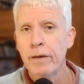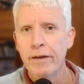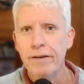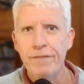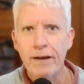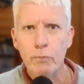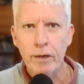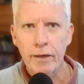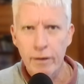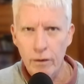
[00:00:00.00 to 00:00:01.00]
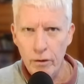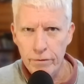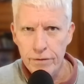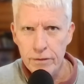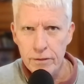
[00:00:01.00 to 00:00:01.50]
In fact, when I get a lot
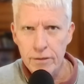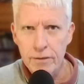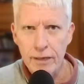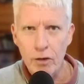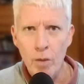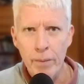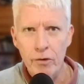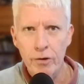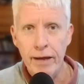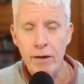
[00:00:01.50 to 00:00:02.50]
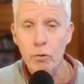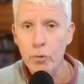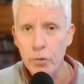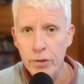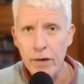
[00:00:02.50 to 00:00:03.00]
of visitors, they comment on how
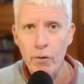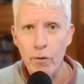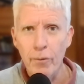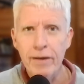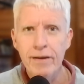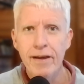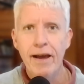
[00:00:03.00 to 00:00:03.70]
good they're growing,